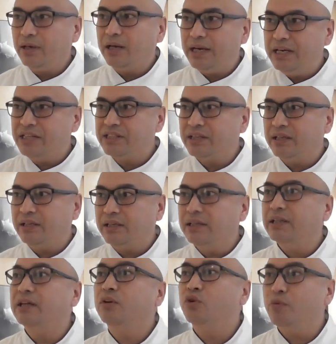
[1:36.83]
additional
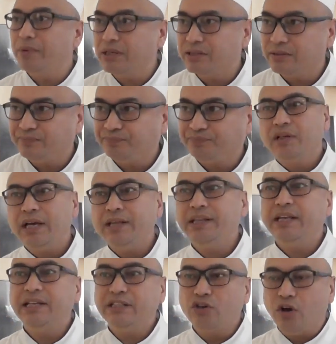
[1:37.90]
in the crew mess. And
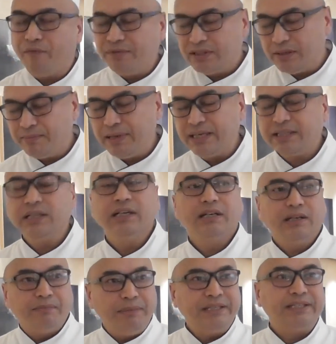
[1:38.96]
there is the officer mess,
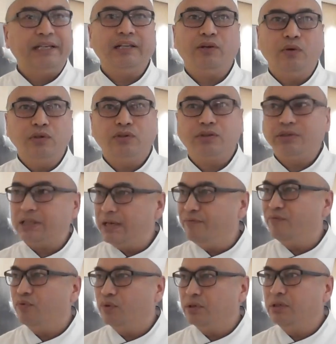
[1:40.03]
basically also
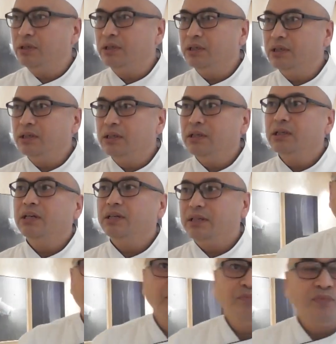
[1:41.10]
same food.
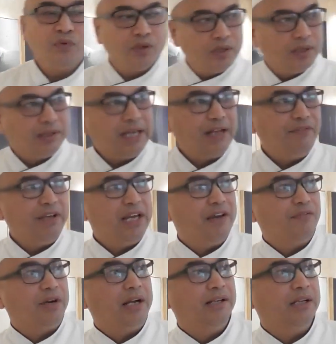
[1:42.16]
Then we
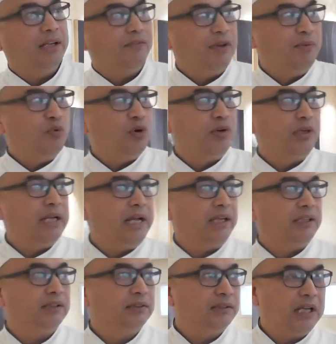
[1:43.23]
have under one more deck
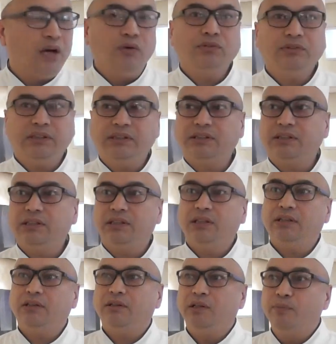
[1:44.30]
down is
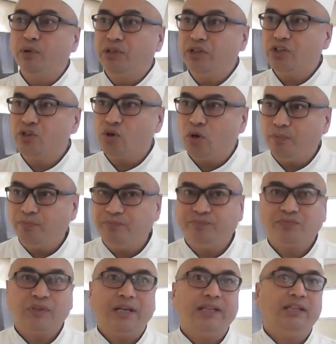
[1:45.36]
the butcher shop
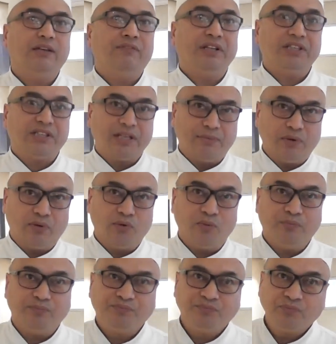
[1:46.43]
and the vegetable
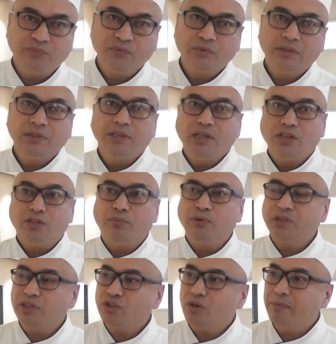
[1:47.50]
room. The
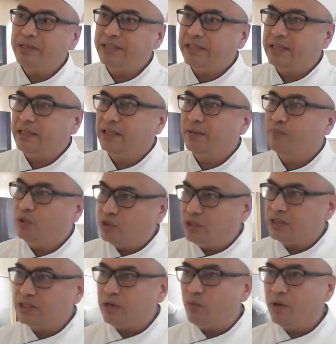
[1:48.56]
butcher shop, basically the
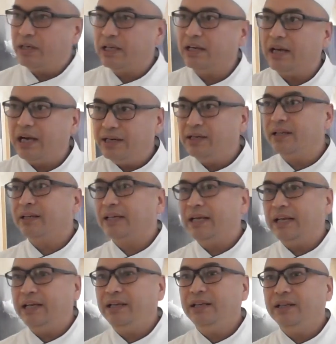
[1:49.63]
butchers are working under
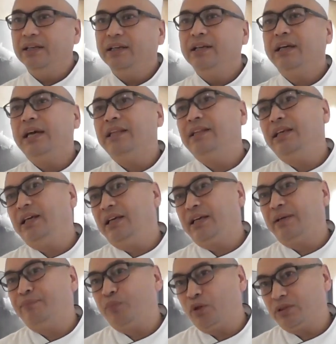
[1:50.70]
galley and they
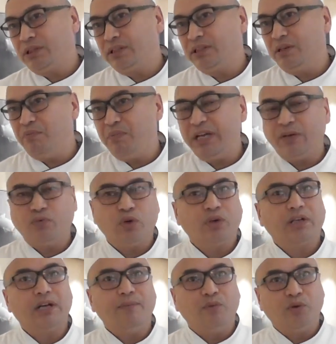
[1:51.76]
process the meat
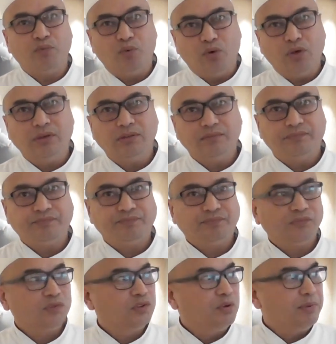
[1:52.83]
what come on board.
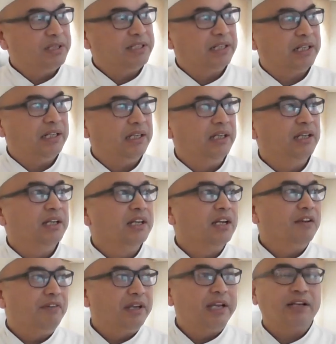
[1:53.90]
So basically
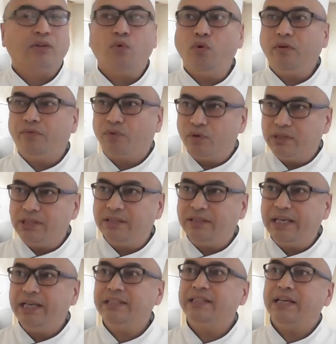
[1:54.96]
we get whole frozen
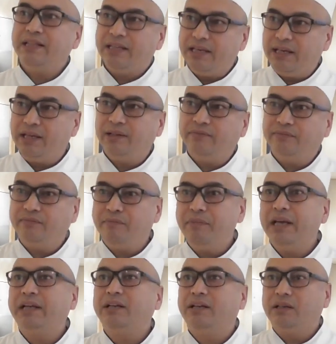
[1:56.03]
things and they
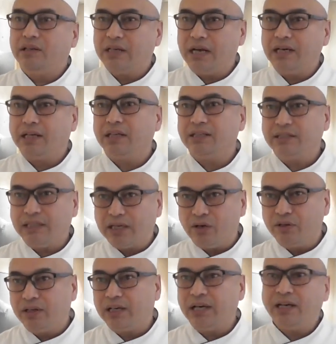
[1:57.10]
make carcass, take
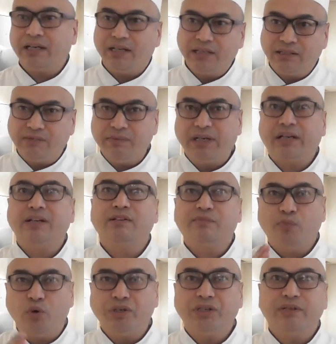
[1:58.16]
out the carcass, make it
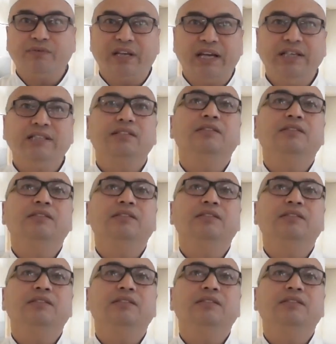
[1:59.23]
portion size